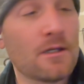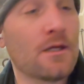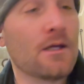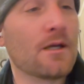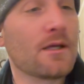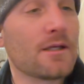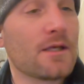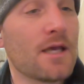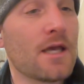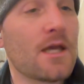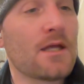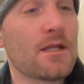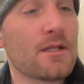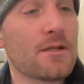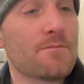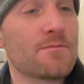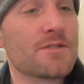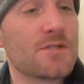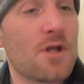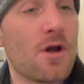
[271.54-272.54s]

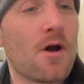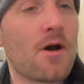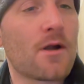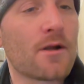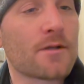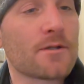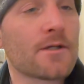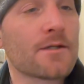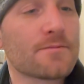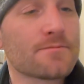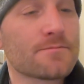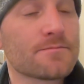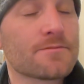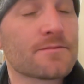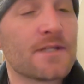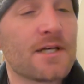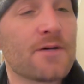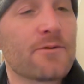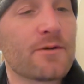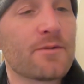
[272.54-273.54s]
Caleb's daughter,
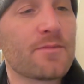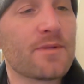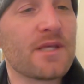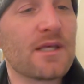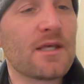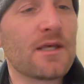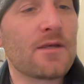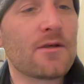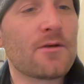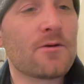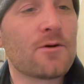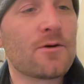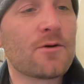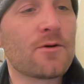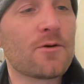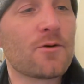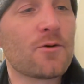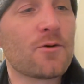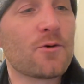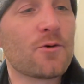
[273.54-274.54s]
that would be
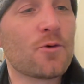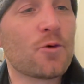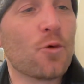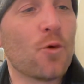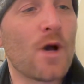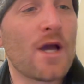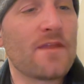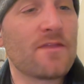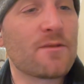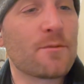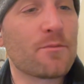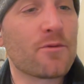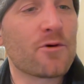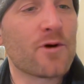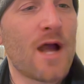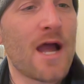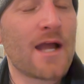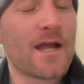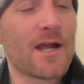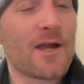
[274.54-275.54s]
quite the
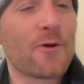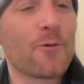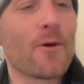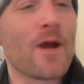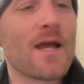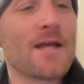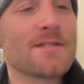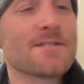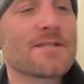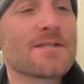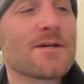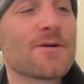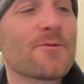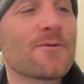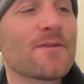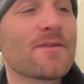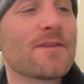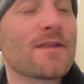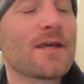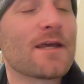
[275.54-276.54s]
bragging rights, I
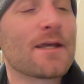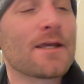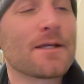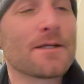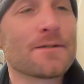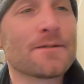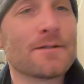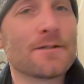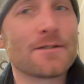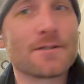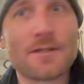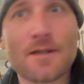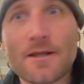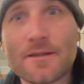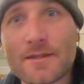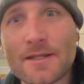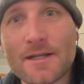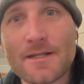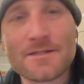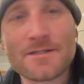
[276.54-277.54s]
would think.
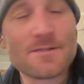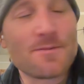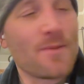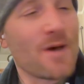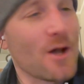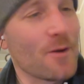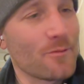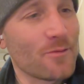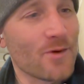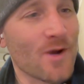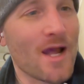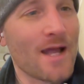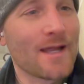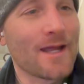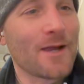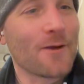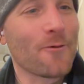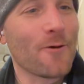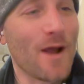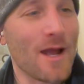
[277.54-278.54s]
Not that it's about
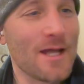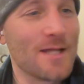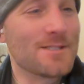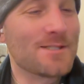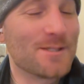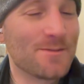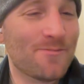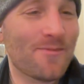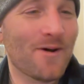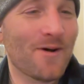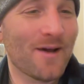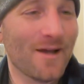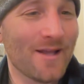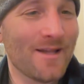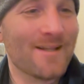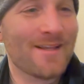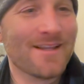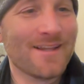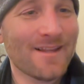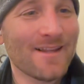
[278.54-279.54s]
bragging rights, but
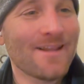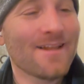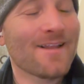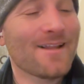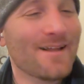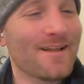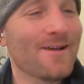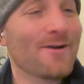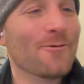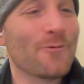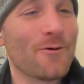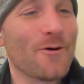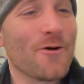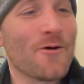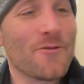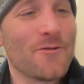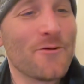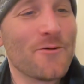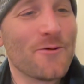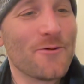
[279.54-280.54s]
we
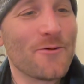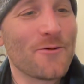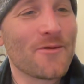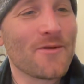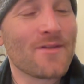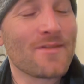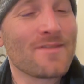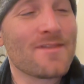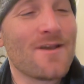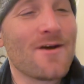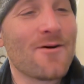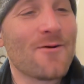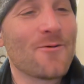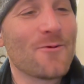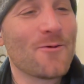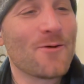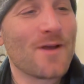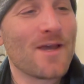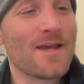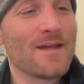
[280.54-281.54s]
all know
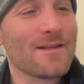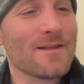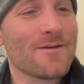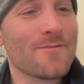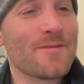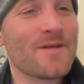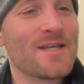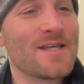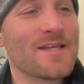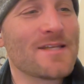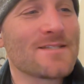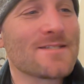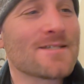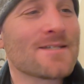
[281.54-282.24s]
who Caleb is.